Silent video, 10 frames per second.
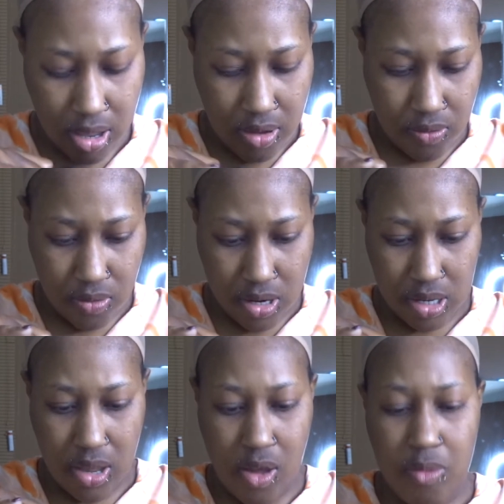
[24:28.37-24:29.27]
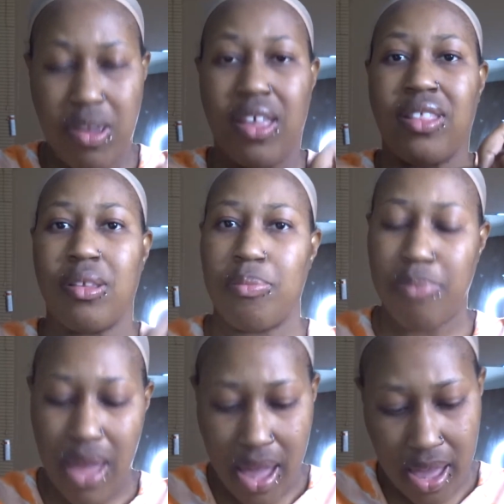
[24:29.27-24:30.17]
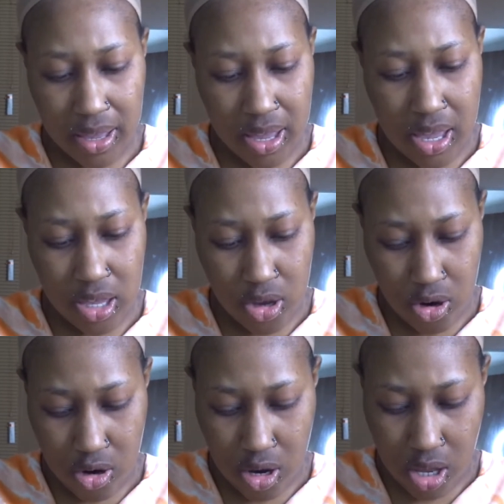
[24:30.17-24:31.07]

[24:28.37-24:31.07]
1 comb in the back, and your